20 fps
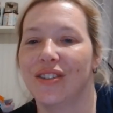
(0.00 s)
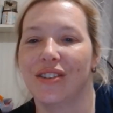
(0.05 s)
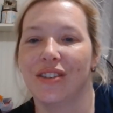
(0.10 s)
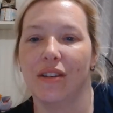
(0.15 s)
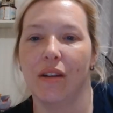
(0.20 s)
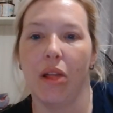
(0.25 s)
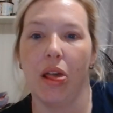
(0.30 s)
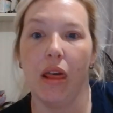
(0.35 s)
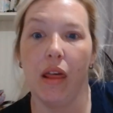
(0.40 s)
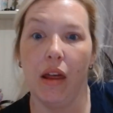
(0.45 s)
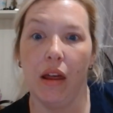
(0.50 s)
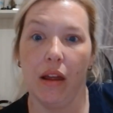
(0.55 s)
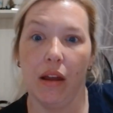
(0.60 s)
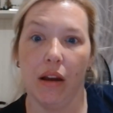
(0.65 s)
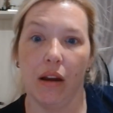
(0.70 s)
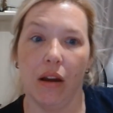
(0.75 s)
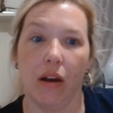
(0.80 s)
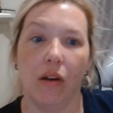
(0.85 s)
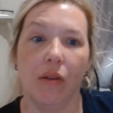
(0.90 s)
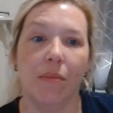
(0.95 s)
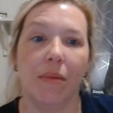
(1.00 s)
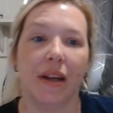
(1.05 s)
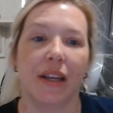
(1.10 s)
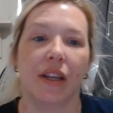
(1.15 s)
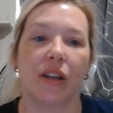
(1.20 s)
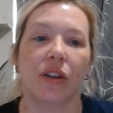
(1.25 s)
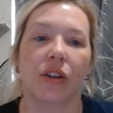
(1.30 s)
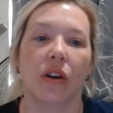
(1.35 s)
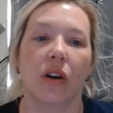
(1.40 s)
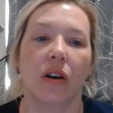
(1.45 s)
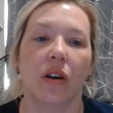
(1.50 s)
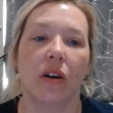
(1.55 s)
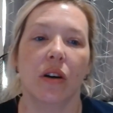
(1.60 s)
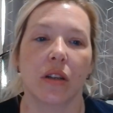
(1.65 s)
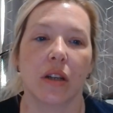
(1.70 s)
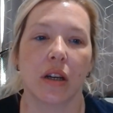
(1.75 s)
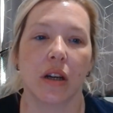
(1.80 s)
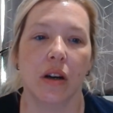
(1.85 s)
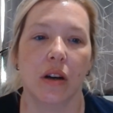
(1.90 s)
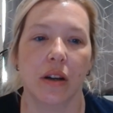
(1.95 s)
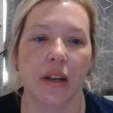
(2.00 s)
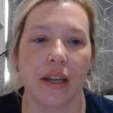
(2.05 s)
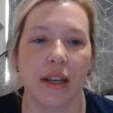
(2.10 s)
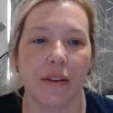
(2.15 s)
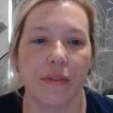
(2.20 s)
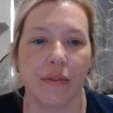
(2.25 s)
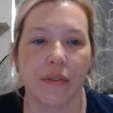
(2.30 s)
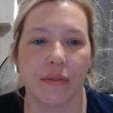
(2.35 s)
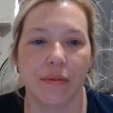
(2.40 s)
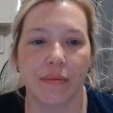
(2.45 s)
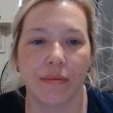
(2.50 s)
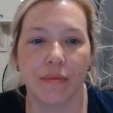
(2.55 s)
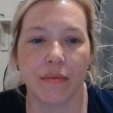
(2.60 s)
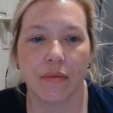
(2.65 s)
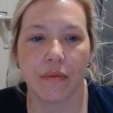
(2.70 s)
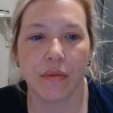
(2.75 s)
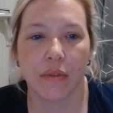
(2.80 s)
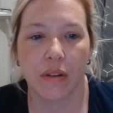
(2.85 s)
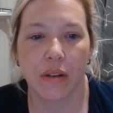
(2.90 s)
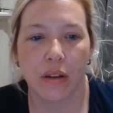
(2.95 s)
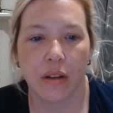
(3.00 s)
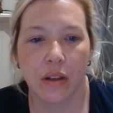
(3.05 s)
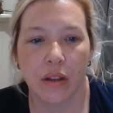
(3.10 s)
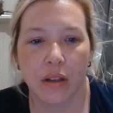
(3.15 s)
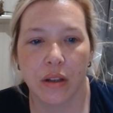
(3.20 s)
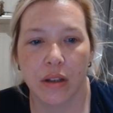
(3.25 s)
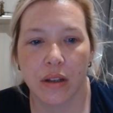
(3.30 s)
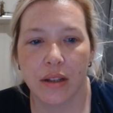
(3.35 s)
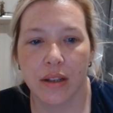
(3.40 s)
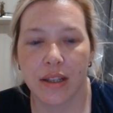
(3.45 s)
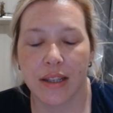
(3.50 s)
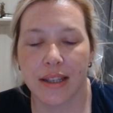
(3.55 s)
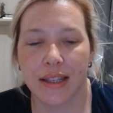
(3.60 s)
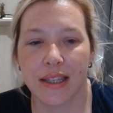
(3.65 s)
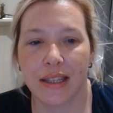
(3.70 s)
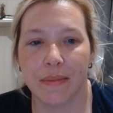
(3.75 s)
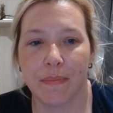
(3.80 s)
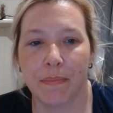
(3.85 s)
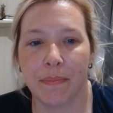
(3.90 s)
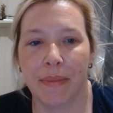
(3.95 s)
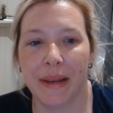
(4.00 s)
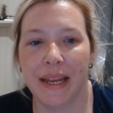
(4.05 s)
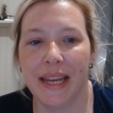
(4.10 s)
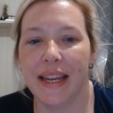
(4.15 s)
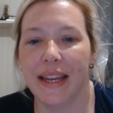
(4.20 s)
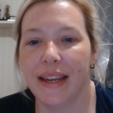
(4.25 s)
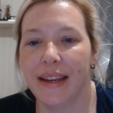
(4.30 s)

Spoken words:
oh my god, I can't even speak.